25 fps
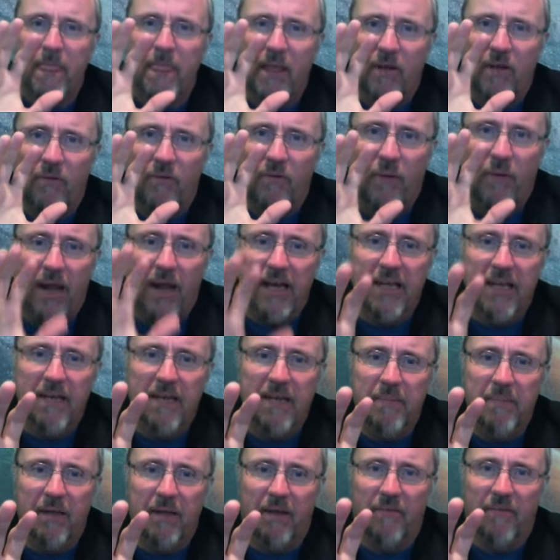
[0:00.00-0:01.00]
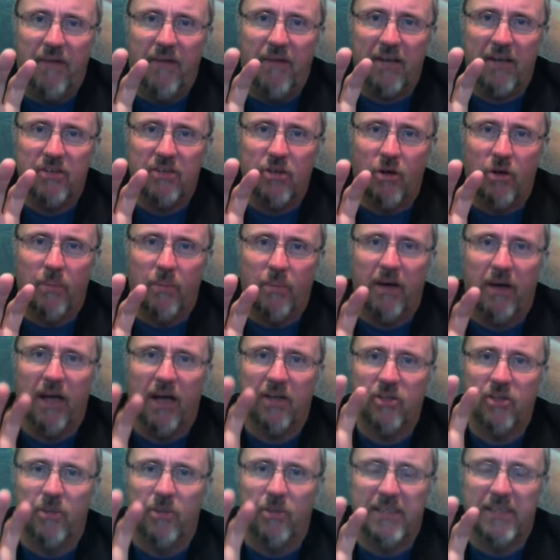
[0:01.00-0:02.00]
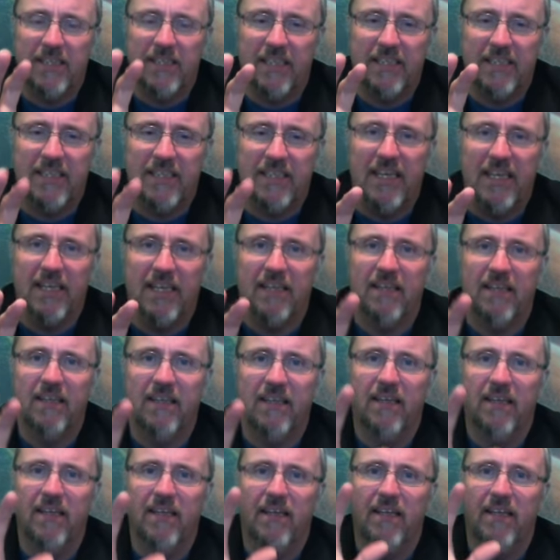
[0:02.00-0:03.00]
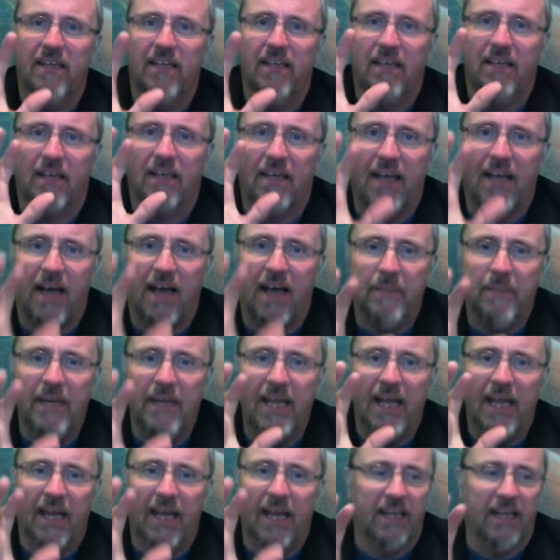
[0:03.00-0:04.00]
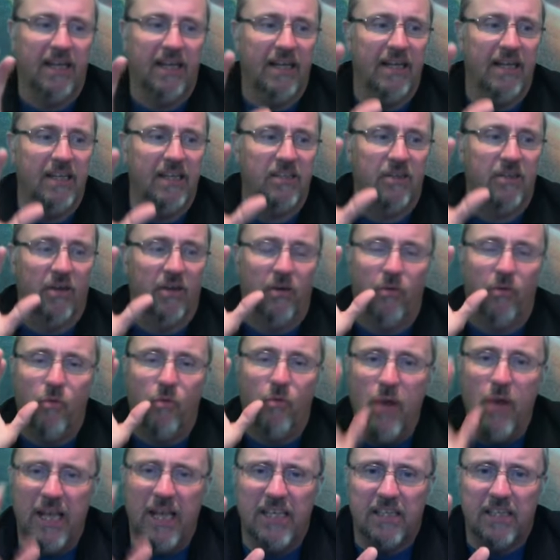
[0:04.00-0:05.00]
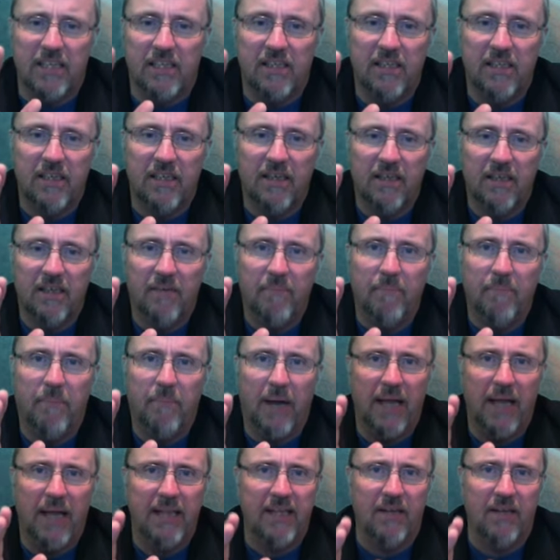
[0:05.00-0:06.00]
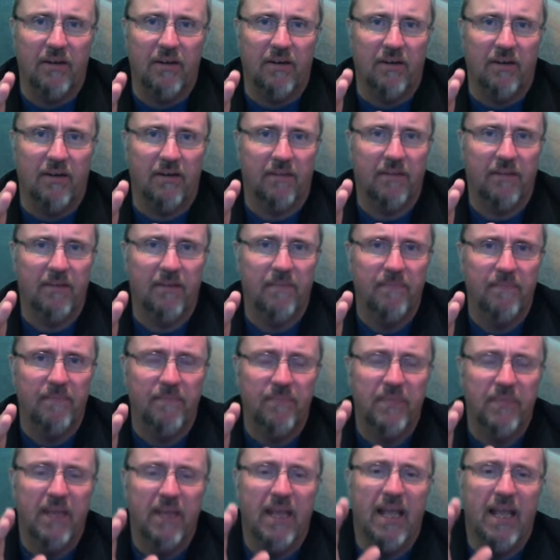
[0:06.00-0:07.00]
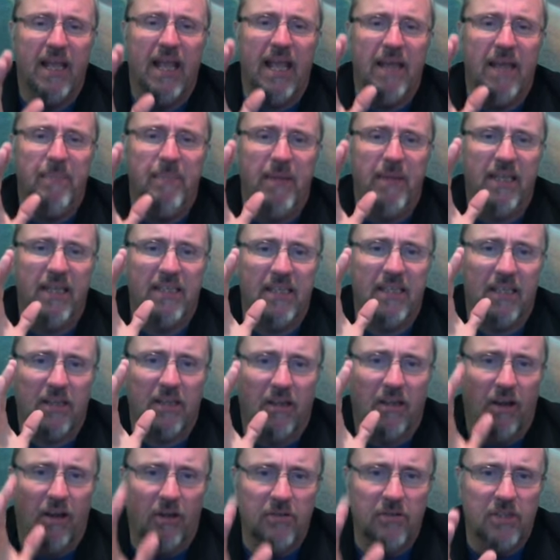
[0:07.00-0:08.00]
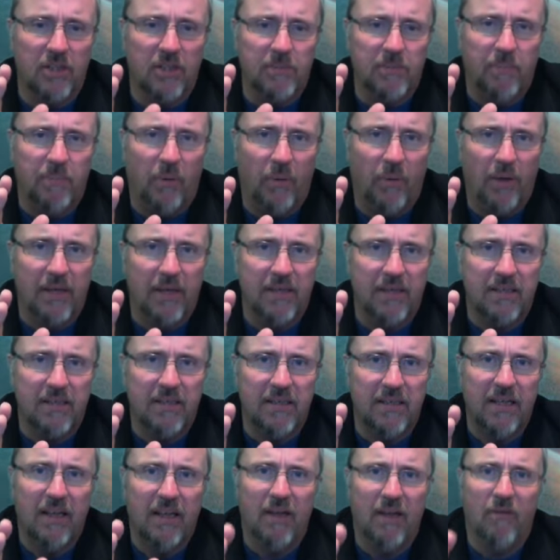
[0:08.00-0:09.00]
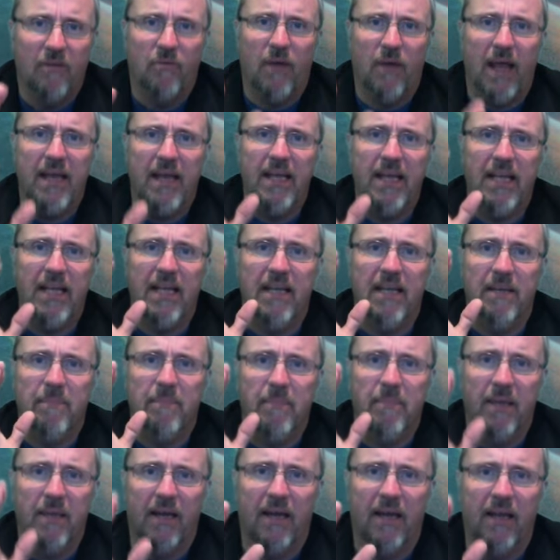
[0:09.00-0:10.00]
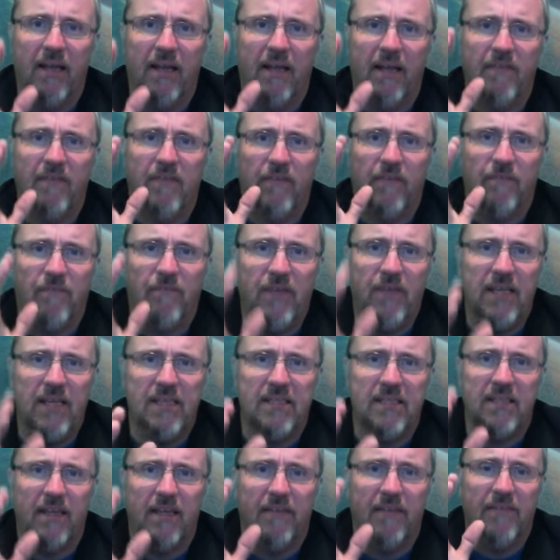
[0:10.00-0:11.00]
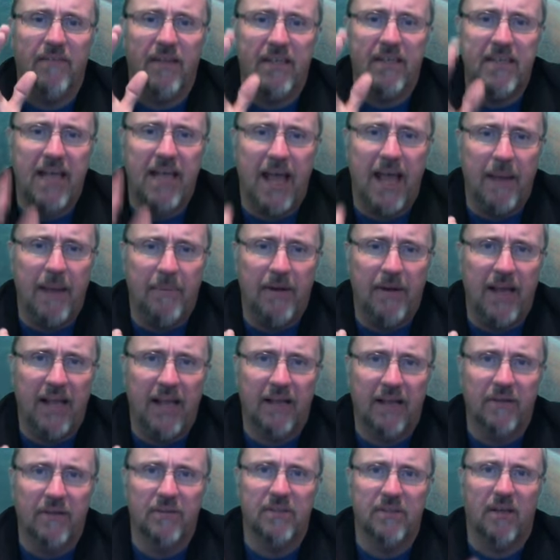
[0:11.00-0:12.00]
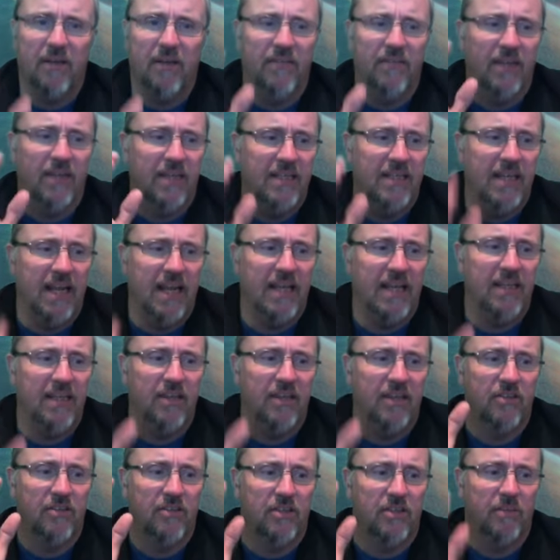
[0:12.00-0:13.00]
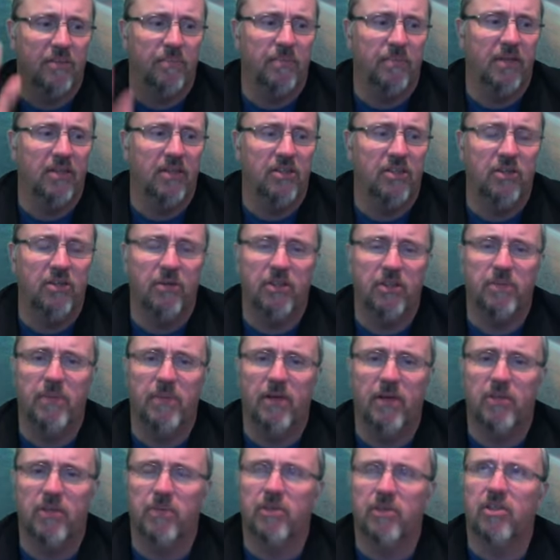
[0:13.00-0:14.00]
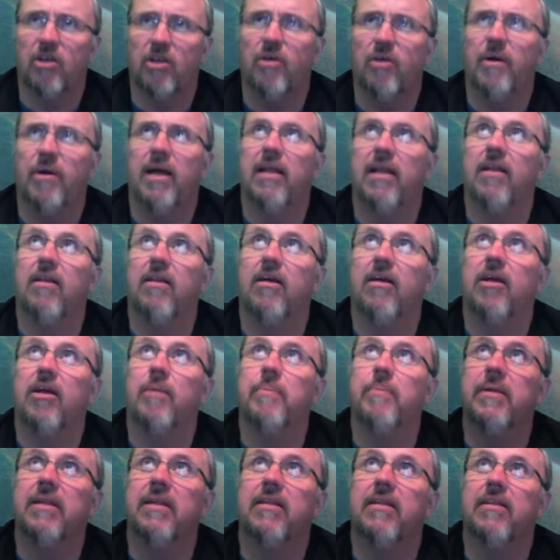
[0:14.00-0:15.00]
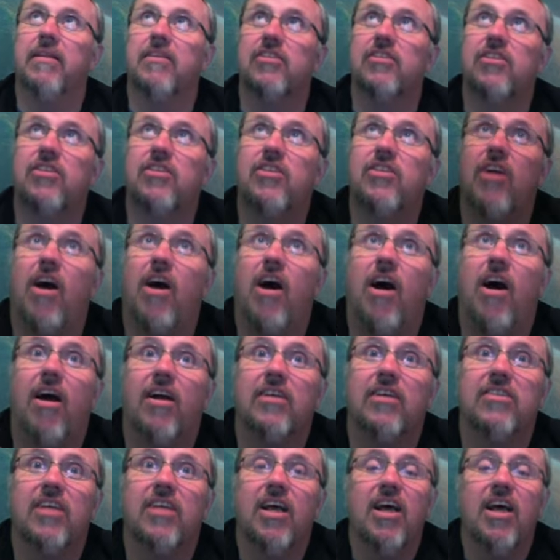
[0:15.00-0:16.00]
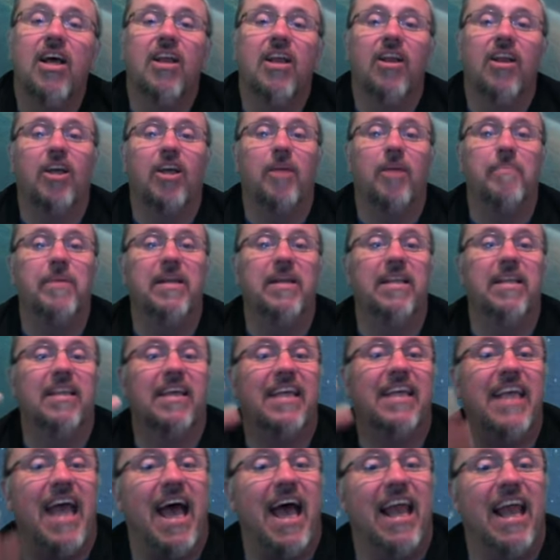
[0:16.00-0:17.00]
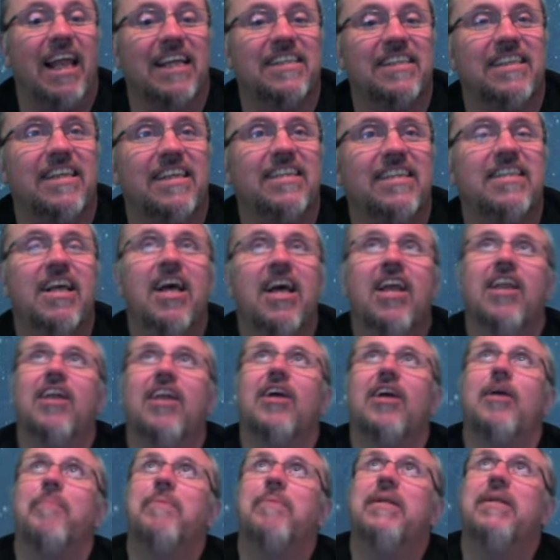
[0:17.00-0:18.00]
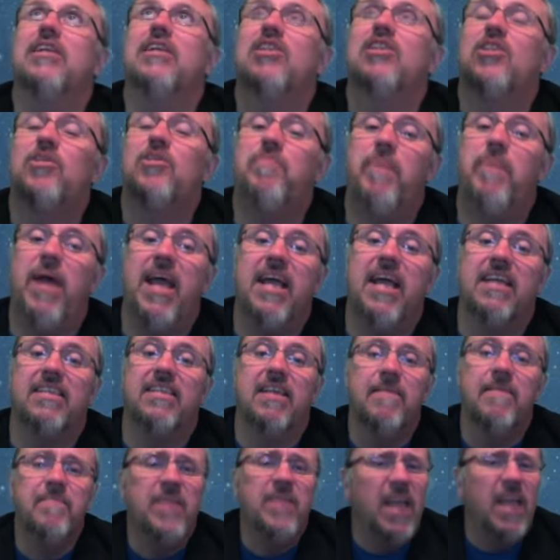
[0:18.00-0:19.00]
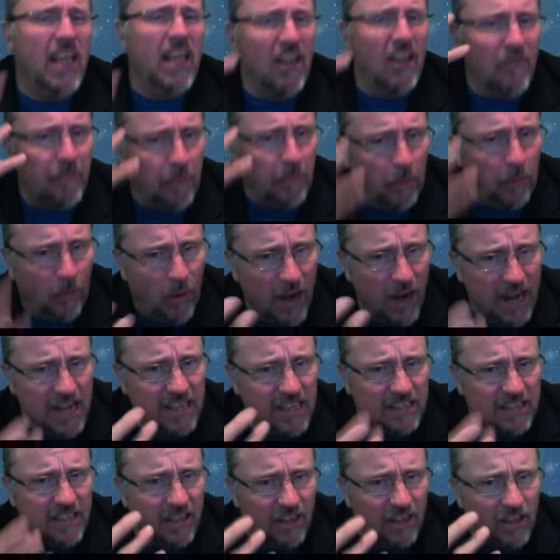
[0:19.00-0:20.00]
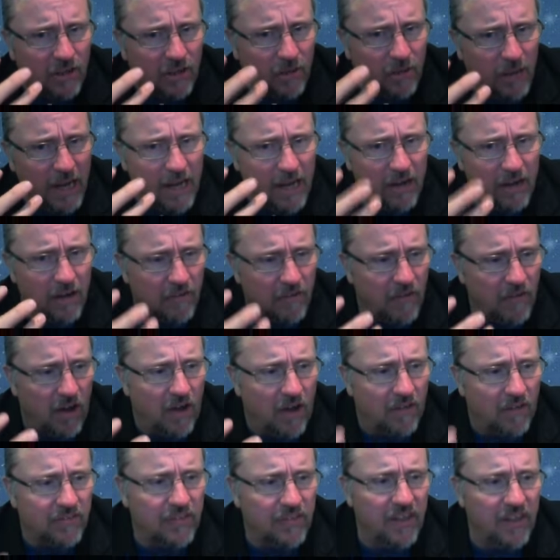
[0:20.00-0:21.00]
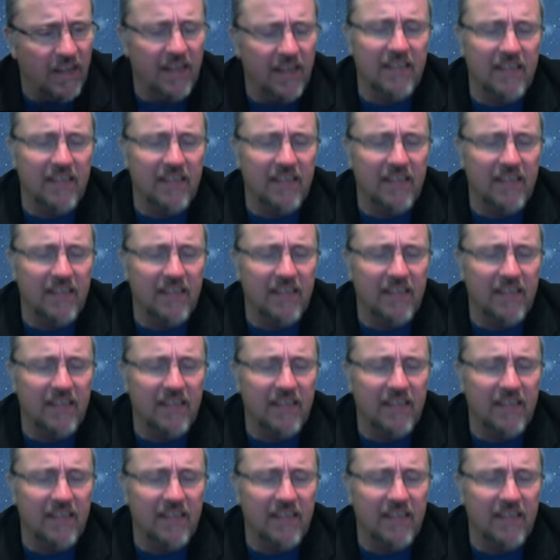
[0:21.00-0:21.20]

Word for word: right in the middle of October, October 16th, the comet Elenin is going to whiz by the Earth. It'll be its closest point right in the middle of the feast of the tabernacles on the day that you're, the jewish men are supposed to go out and look up into the stars look up into the galaxies look up into space and give praise to the creator of all things